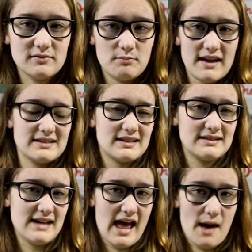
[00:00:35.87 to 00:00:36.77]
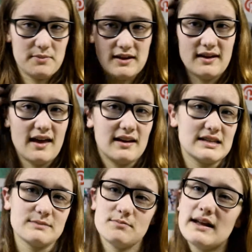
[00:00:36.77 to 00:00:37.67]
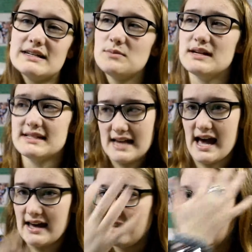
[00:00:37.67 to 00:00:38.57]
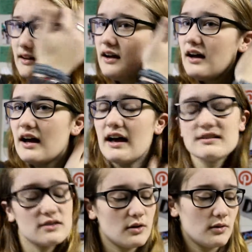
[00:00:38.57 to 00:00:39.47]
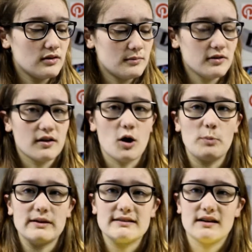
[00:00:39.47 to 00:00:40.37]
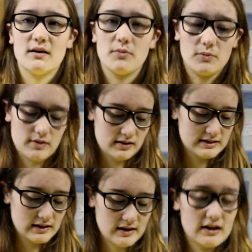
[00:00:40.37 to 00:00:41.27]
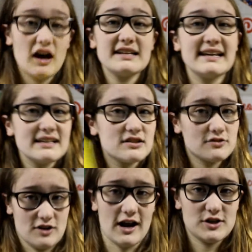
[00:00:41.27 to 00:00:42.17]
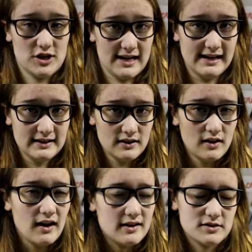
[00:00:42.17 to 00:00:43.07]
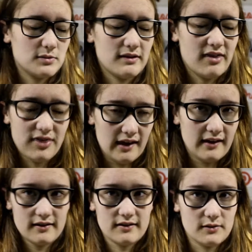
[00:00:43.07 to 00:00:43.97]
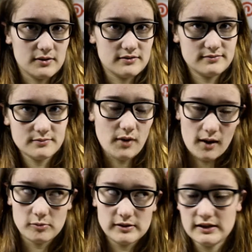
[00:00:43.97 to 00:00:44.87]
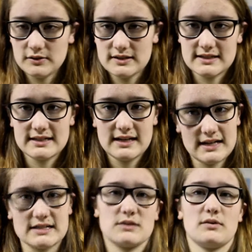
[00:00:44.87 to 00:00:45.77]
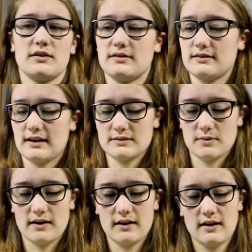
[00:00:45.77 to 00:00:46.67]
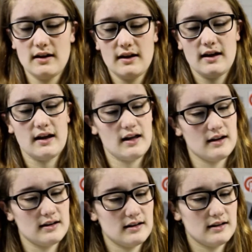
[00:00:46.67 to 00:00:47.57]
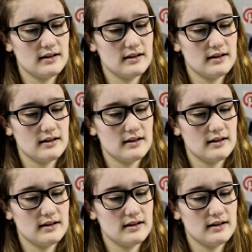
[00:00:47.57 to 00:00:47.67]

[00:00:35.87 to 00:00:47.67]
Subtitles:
meant to happen and it's meant to be sad. So the book opens up with not his tragedy, as you would think it would probably do since he's the one who thinks about it, and